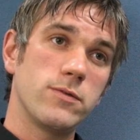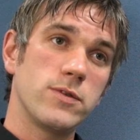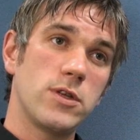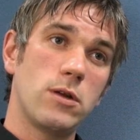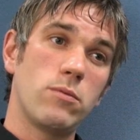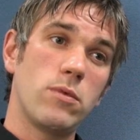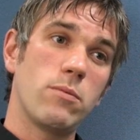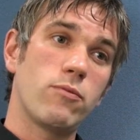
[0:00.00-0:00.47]
have
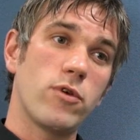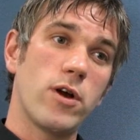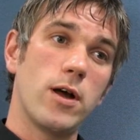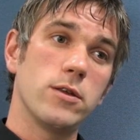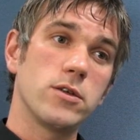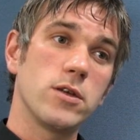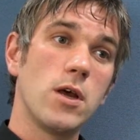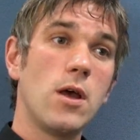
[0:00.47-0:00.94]
stayed with
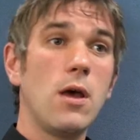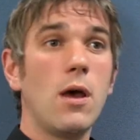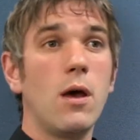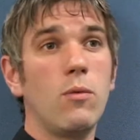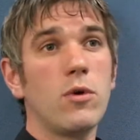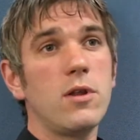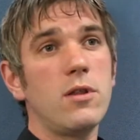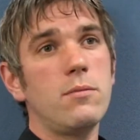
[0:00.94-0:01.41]
brands.
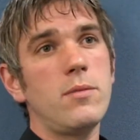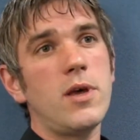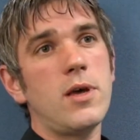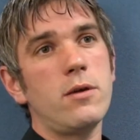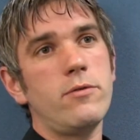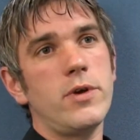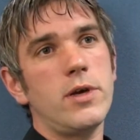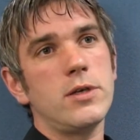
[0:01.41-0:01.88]
And one of the
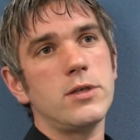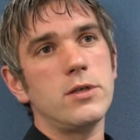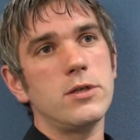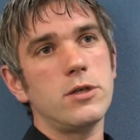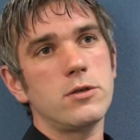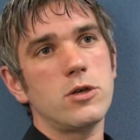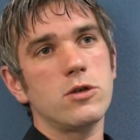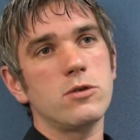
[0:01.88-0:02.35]
main
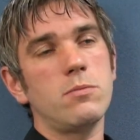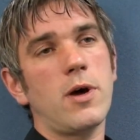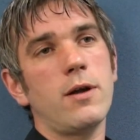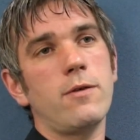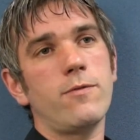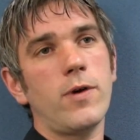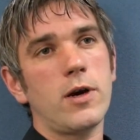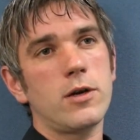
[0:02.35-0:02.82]
reasons is because
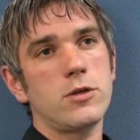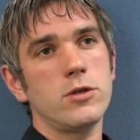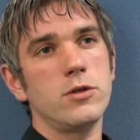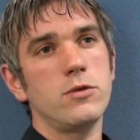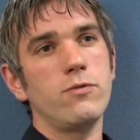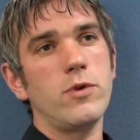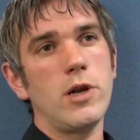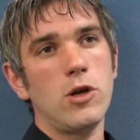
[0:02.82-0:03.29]

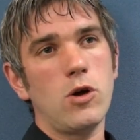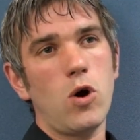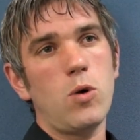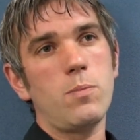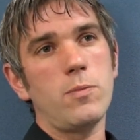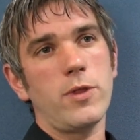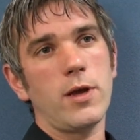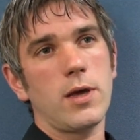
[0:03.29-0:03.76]
manufacturers have really
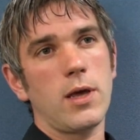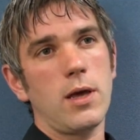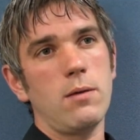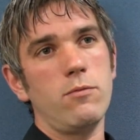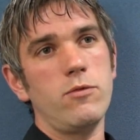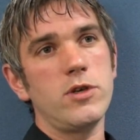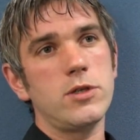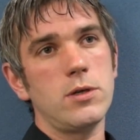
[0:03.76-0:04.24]
upped their
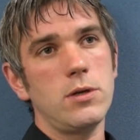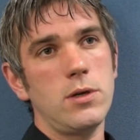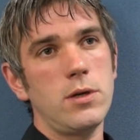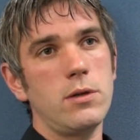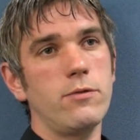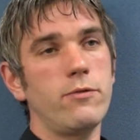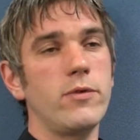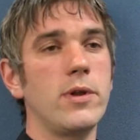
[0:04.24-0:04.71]
game
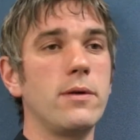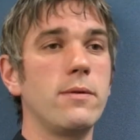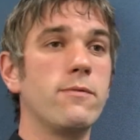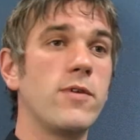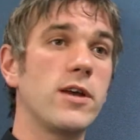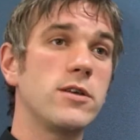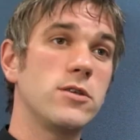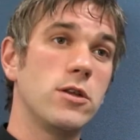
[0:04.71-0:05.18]
recently. They've really
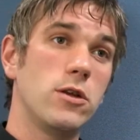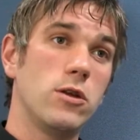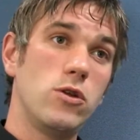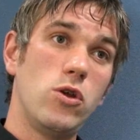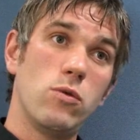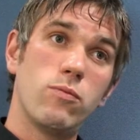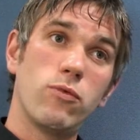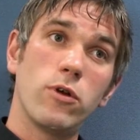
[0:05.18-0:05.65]
invested
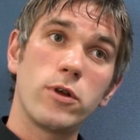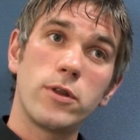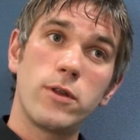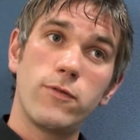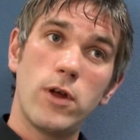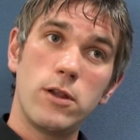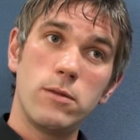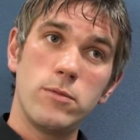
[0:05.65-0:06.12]
in new product
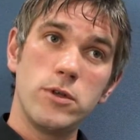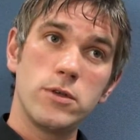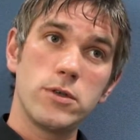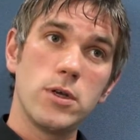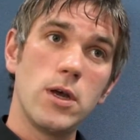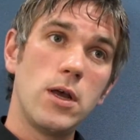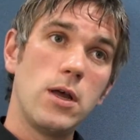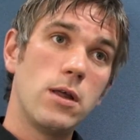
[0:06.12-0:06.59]

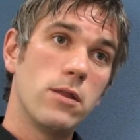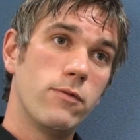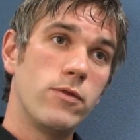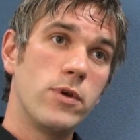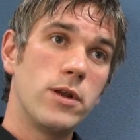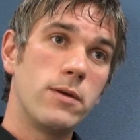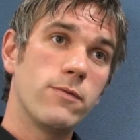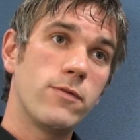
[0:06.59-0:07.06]
development.
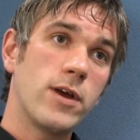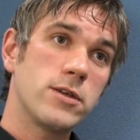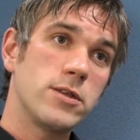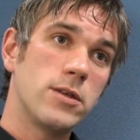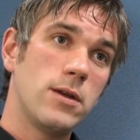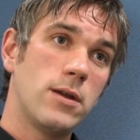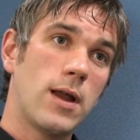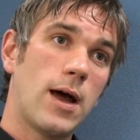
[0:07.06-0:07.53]
They've really
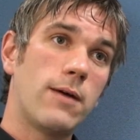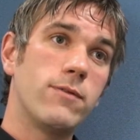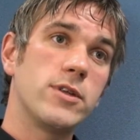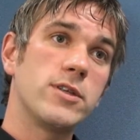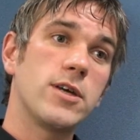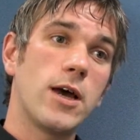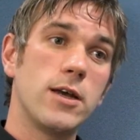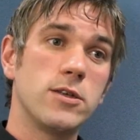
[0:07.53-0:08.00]
invested in
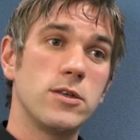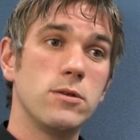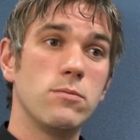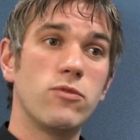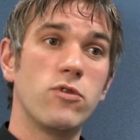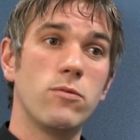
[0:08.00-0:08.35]
advertising and